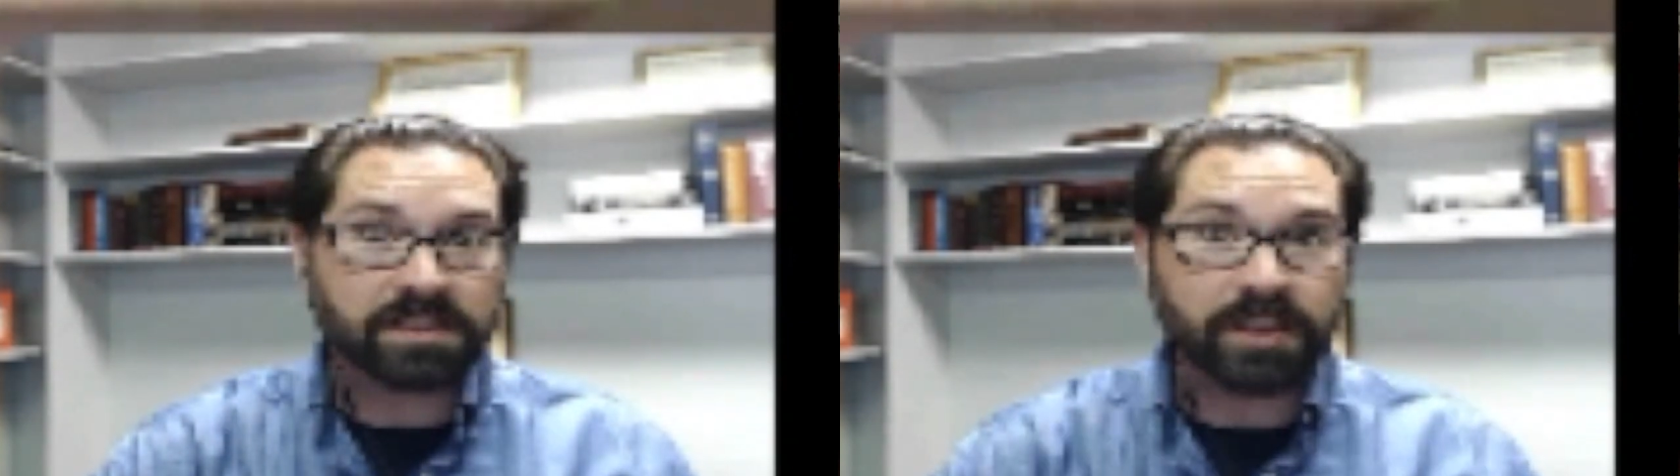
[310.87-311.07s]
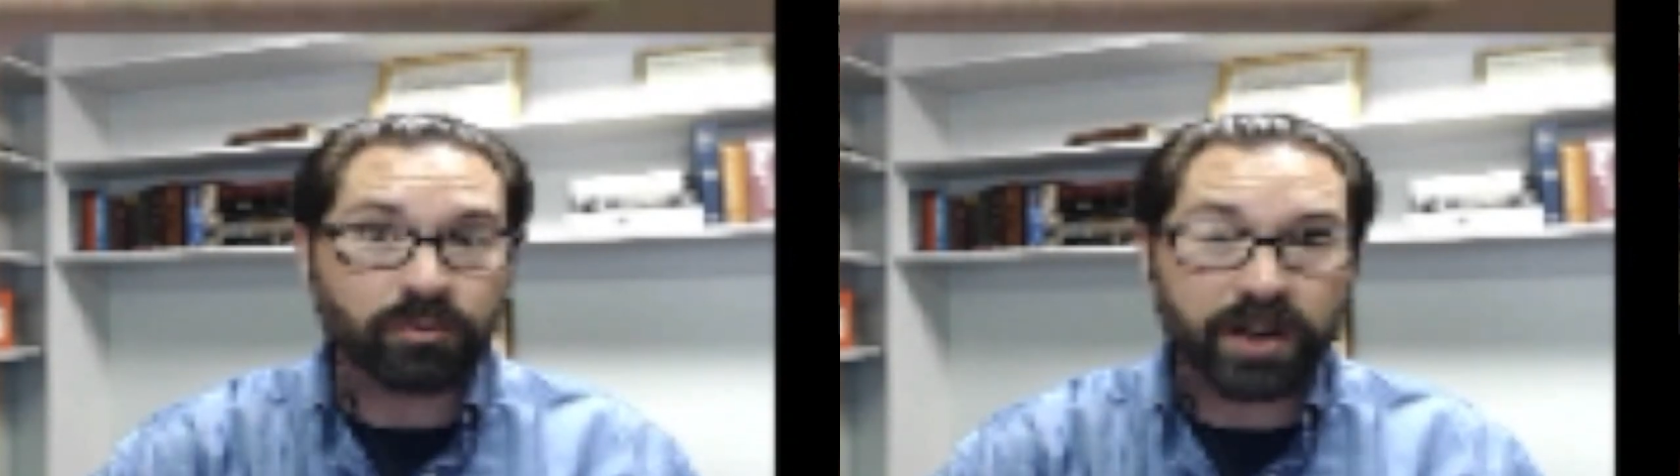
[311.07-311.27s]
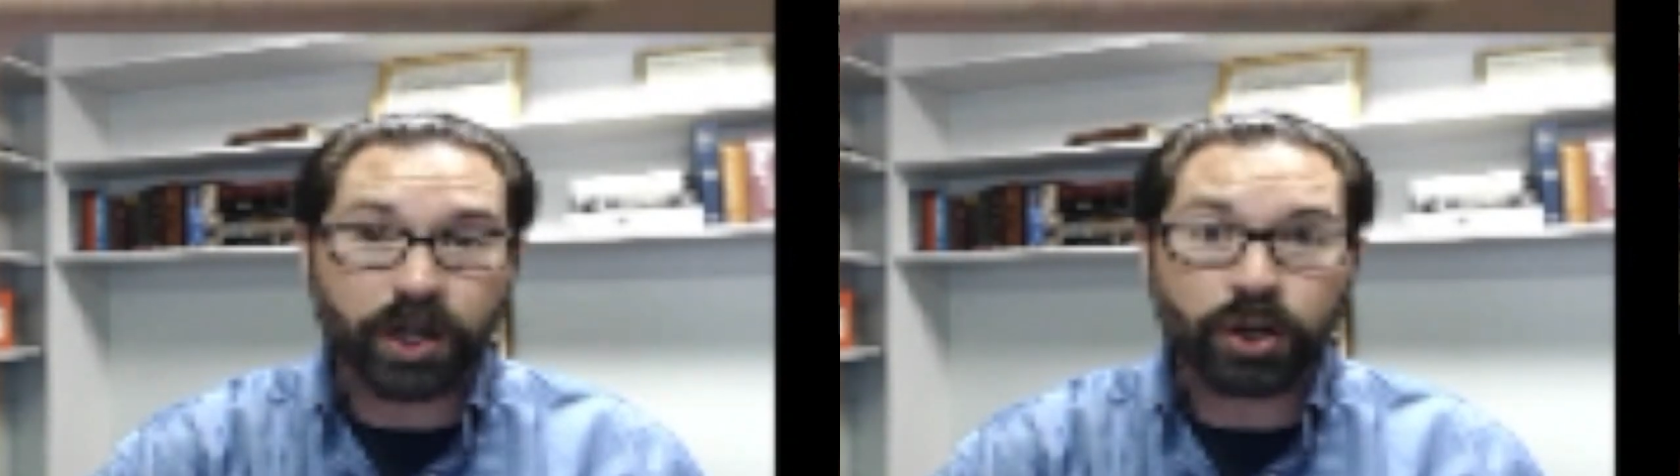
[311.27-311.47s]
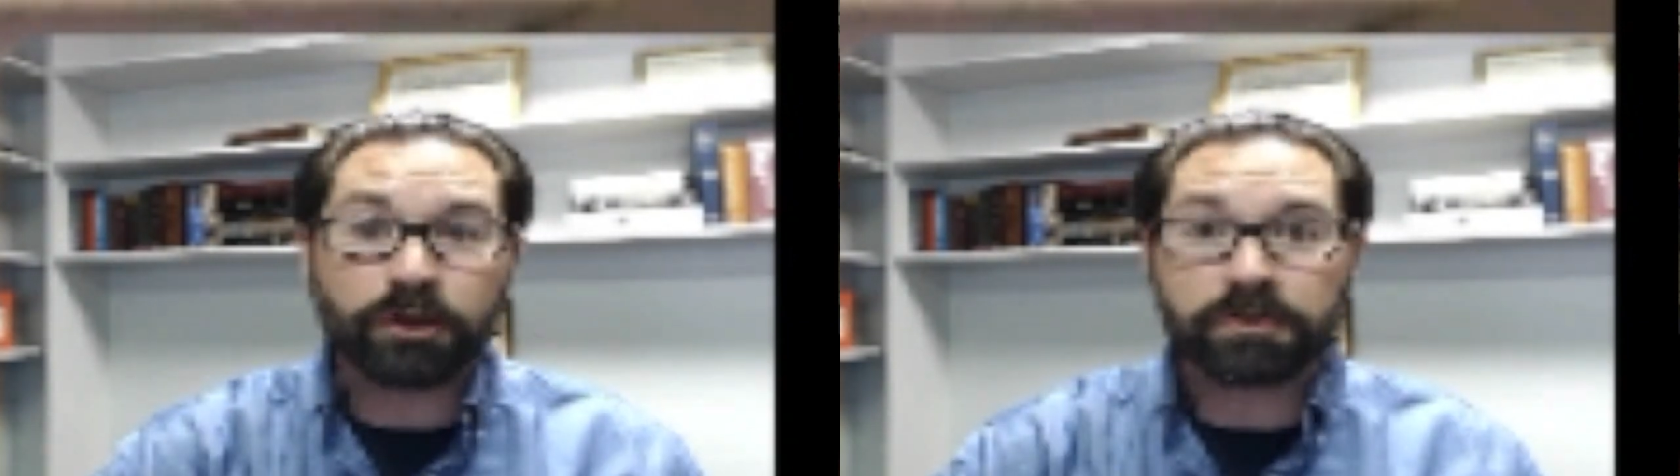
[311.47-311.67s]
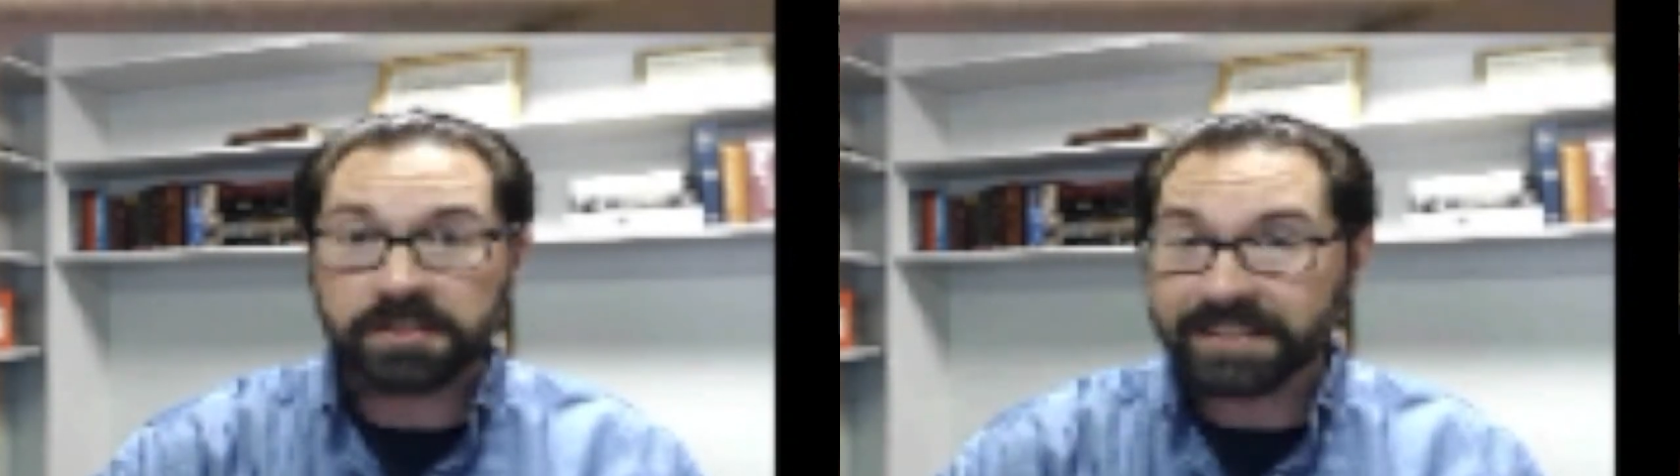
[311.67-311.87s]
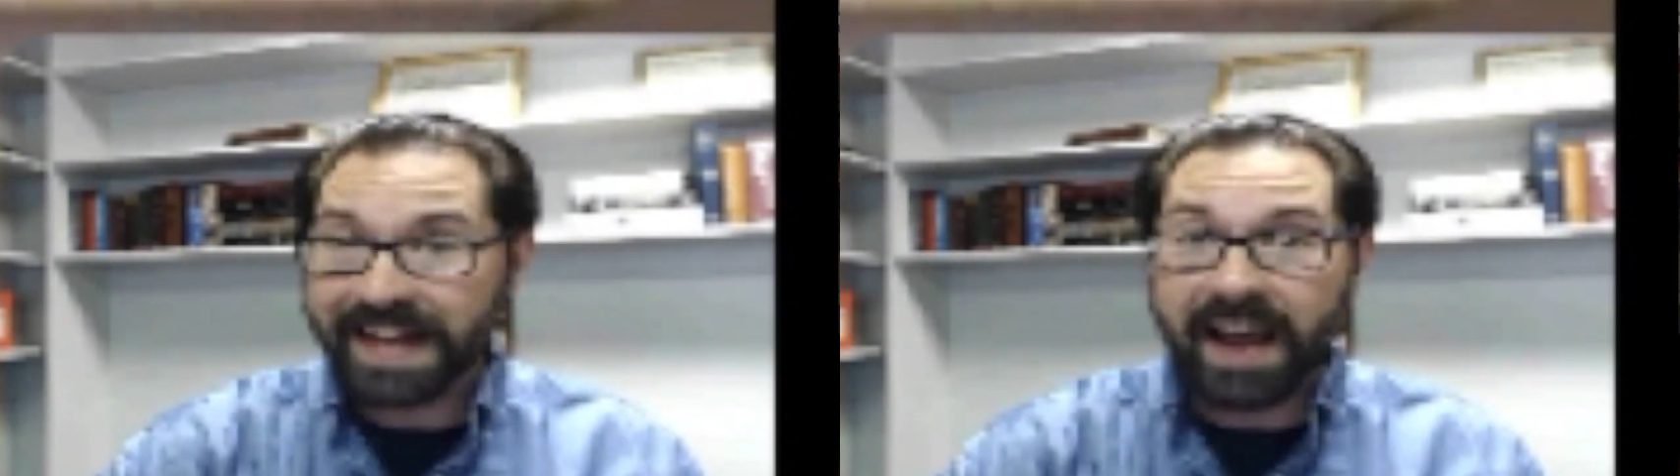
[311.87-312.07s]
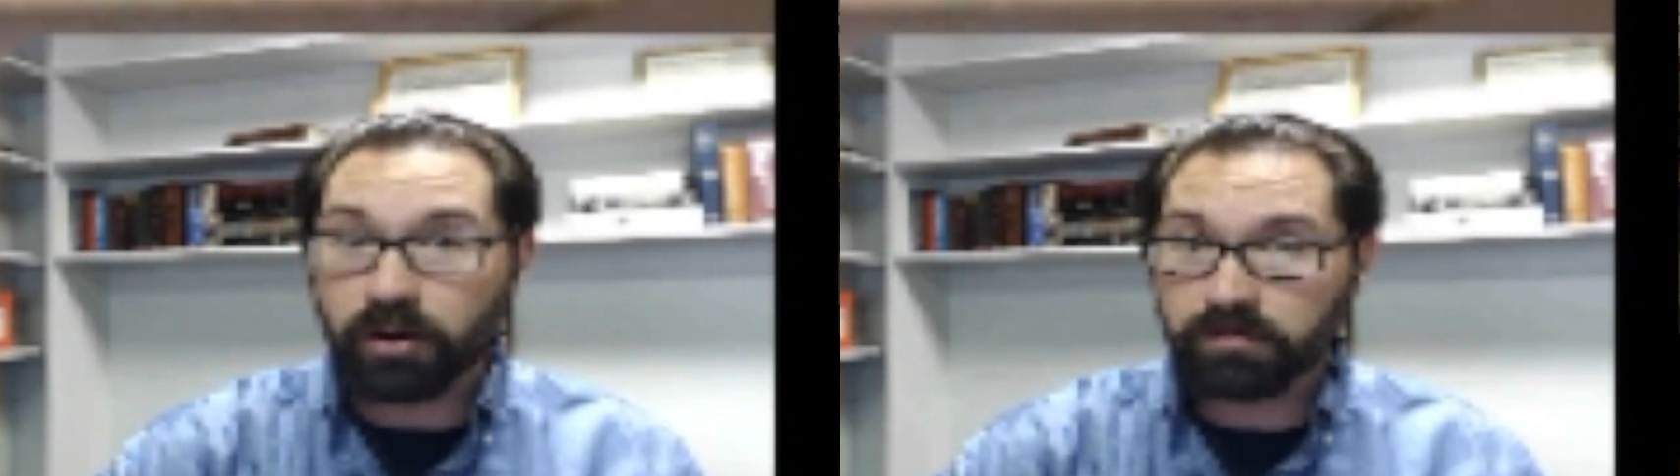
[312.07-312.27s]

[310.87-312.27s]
we're going to close these down.